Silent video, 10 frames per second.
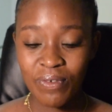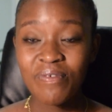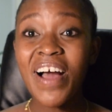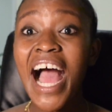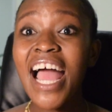
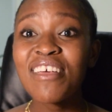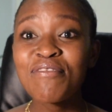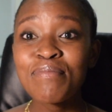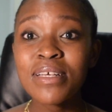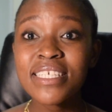
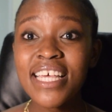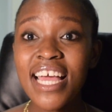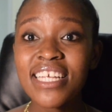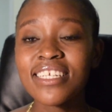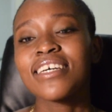
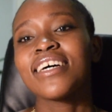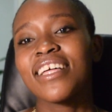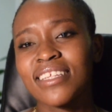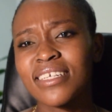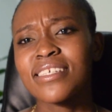5%.
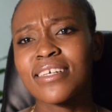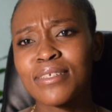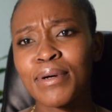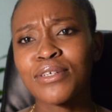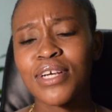That sounds
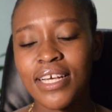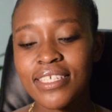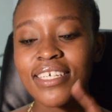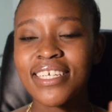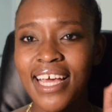about
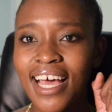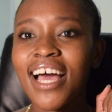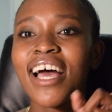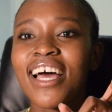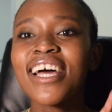right. Yeah,
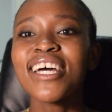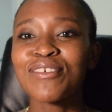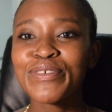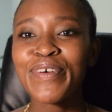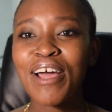it
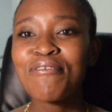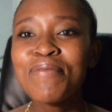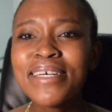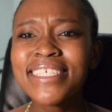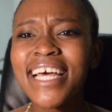was 5%.
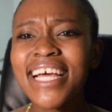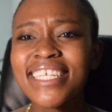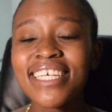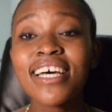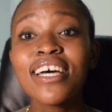
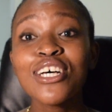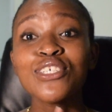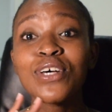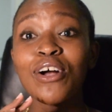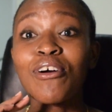
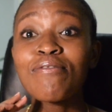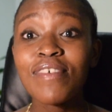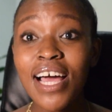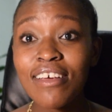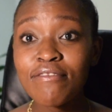So I got
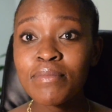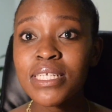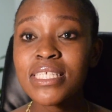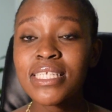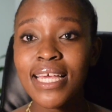
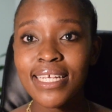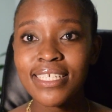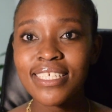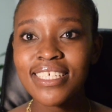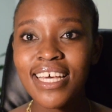
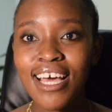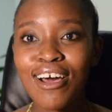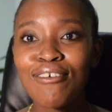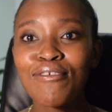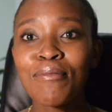5%
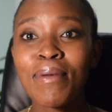for